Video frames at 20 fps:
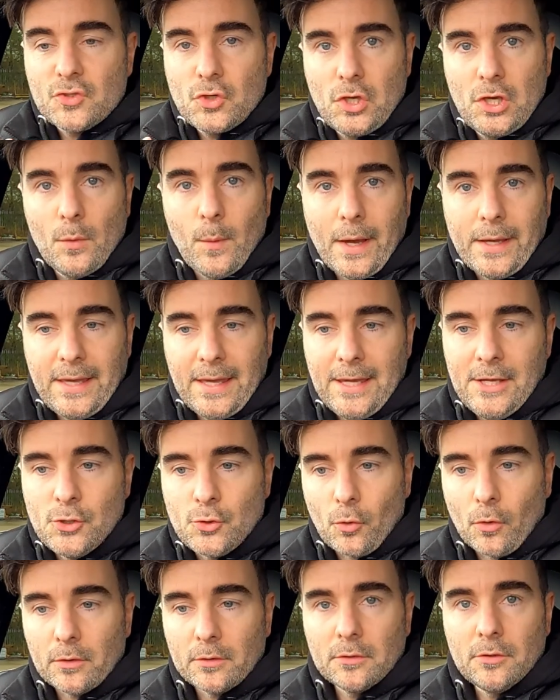this Q8
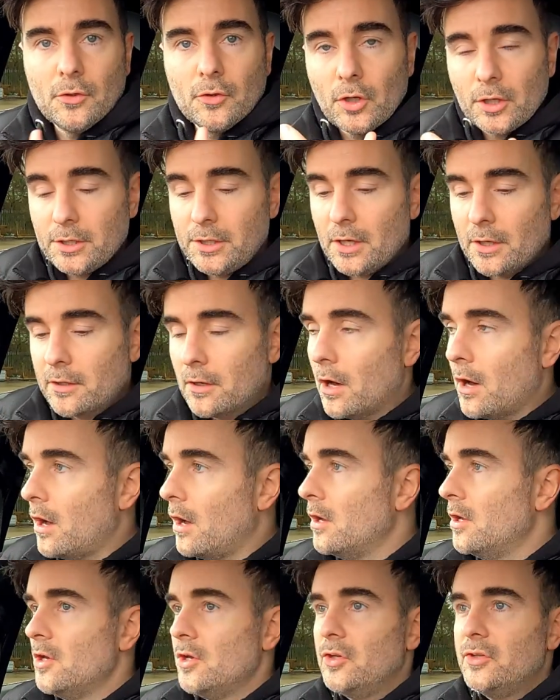e-tron? You're looking at a
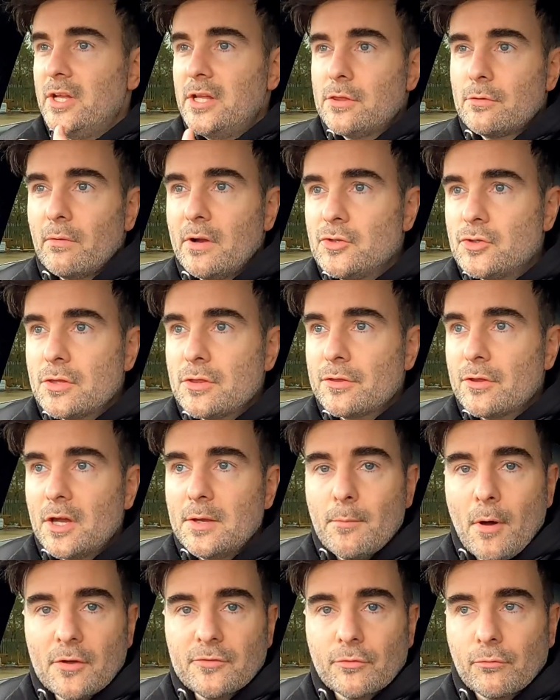car, you need
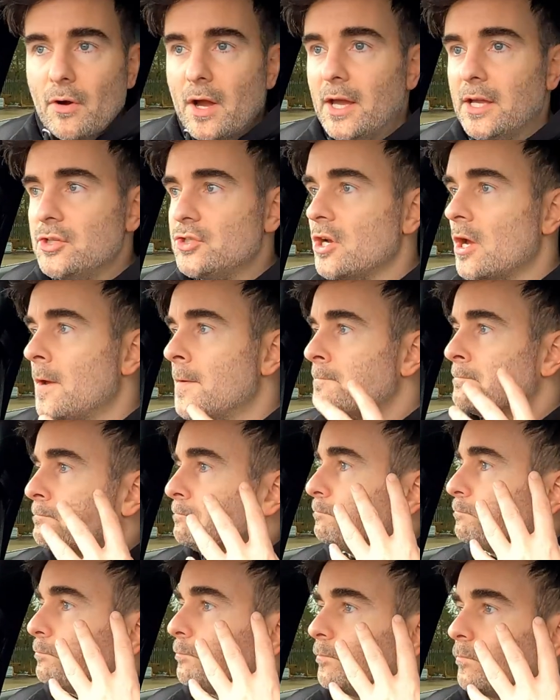330 miles of range,
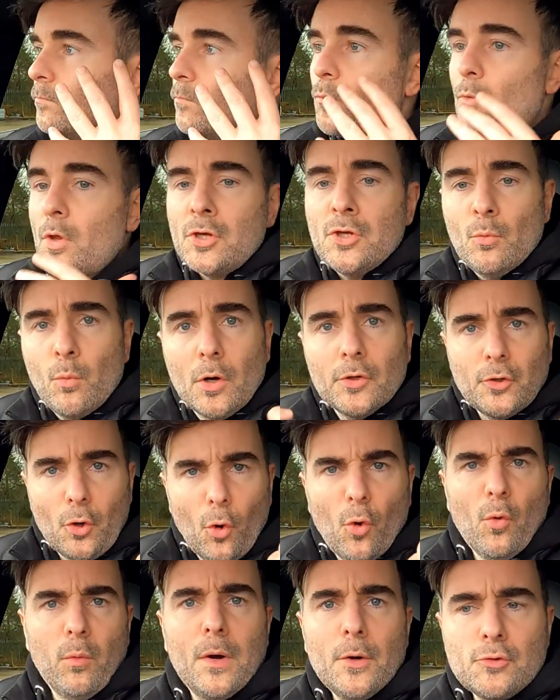you
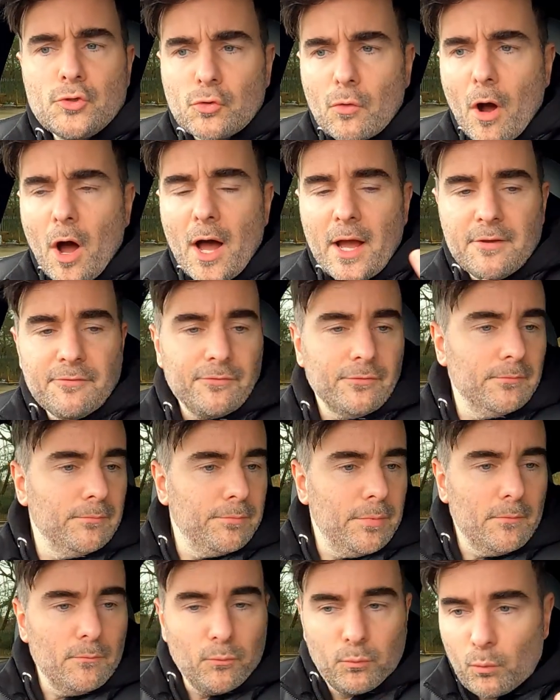want all-wheel drive,
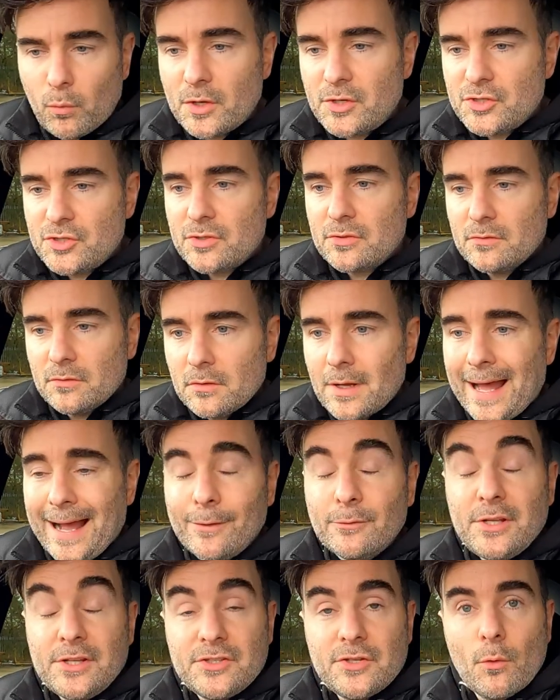which
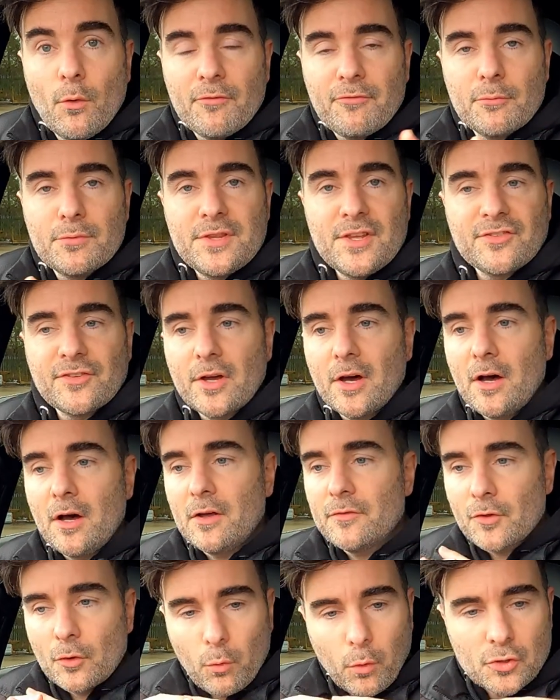Audi do offer with this
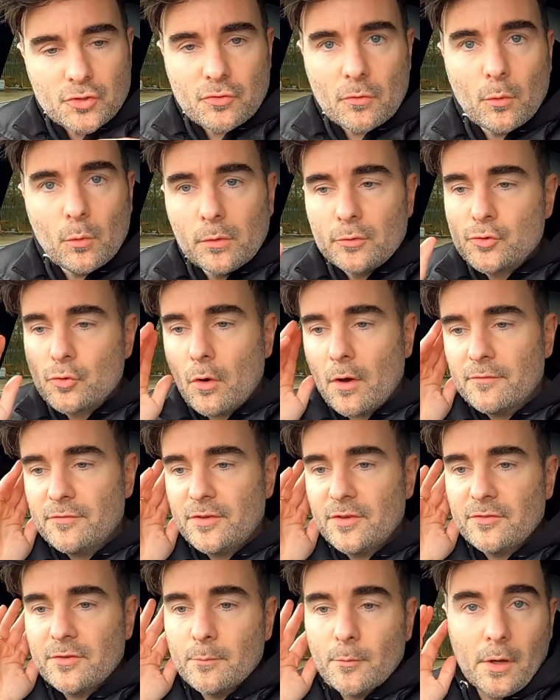car. The Quattro all-wheel
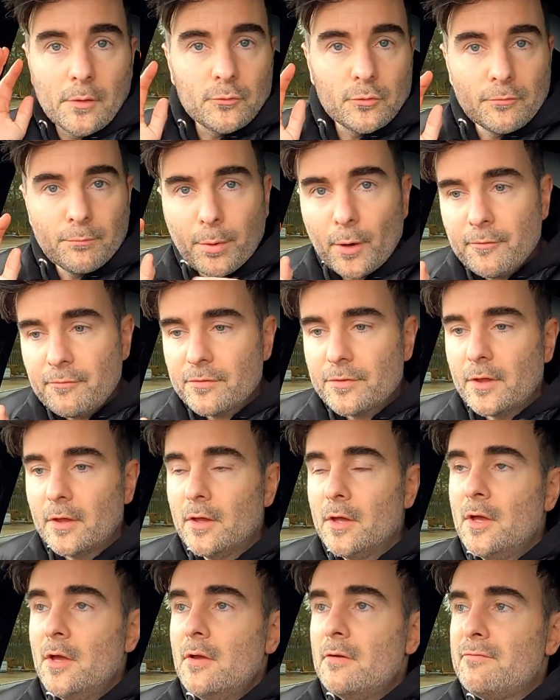drive system comes with both of
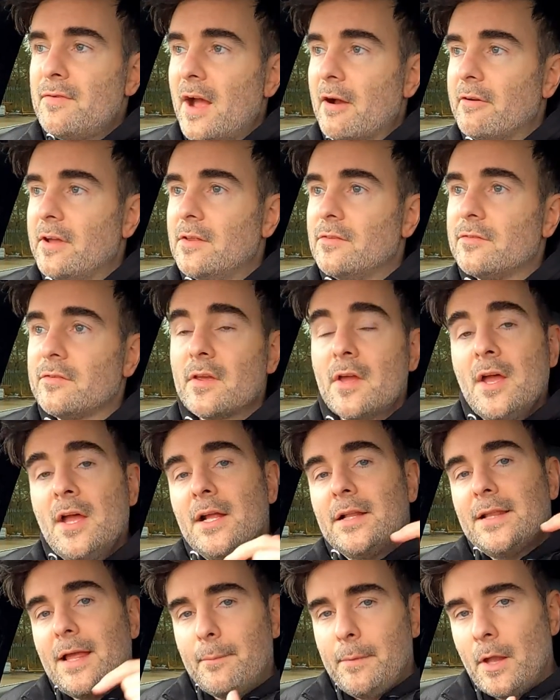the variants.
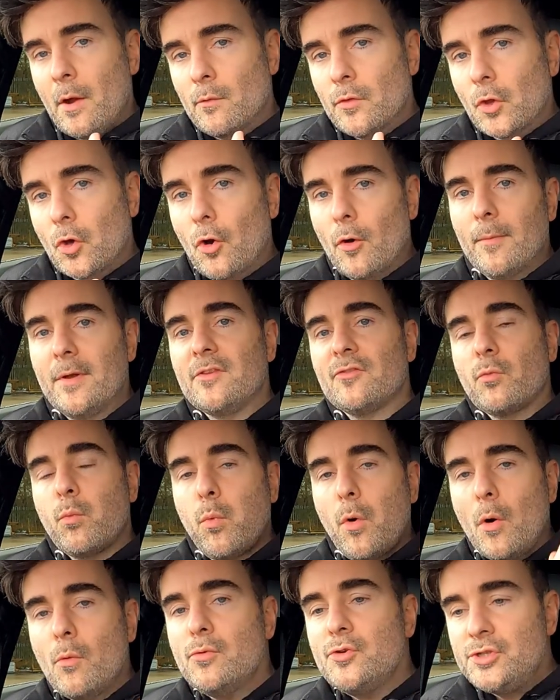Let me know in the
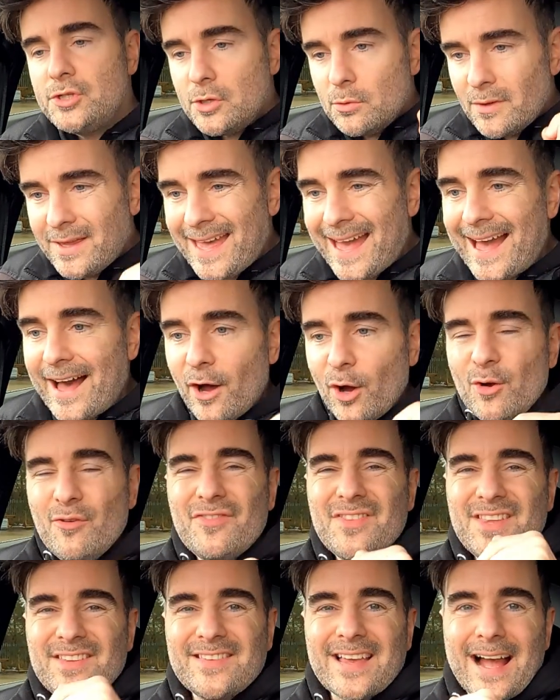comments, what would you get
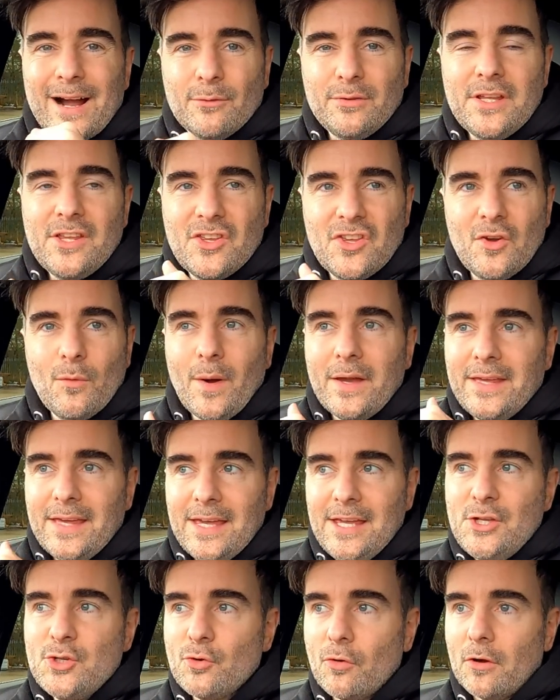over this Audi
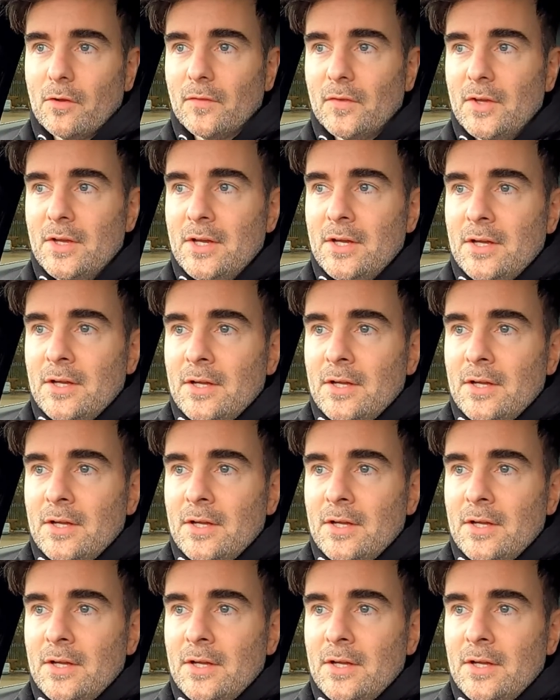Q8 e-tron?